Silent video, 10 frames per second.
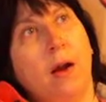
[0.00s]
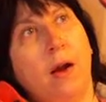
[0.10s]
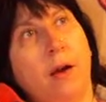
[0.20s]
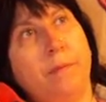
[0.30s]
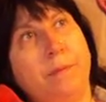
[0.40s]

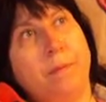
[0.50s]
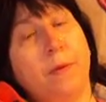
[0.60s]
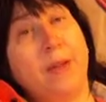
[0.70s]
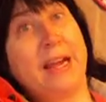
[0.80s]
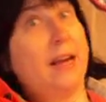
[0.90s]
um,
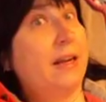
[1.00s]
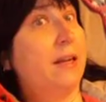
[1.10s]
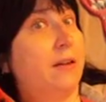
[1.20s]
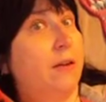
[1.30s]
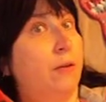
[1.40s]
like I
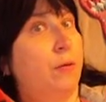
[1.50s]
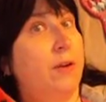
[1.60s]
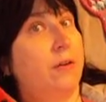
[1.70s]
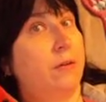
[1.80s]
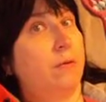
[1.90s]
need another
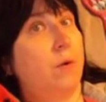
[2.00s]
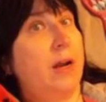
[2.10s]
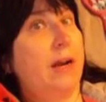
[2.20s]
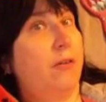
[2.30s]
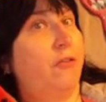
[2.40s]
reason
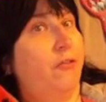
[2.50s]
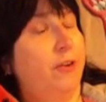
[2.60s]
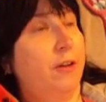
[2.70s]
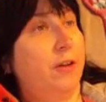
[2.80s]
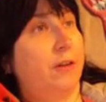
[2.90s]
why I don't
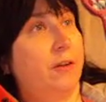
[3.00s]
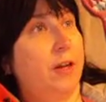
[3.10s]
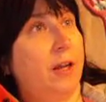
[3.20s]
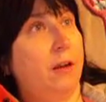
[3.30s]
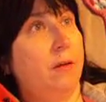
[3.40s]
feel good
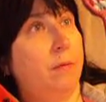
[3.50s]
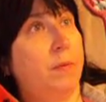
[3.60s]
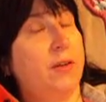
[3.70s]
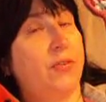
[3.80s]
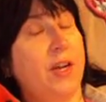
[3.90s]
today
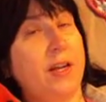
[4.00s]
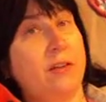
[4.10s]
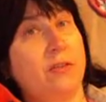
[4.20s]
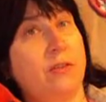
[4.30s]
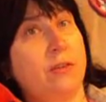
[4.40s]

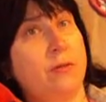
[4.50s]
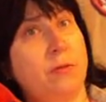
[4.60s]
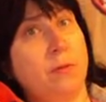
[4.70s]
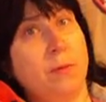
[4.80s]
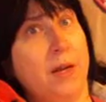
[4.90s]
besides
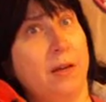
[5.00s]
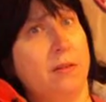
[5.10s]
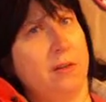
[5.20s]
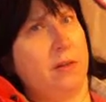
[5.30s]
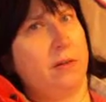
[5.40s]
just my
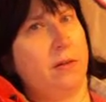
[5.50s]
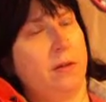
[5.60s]
illness.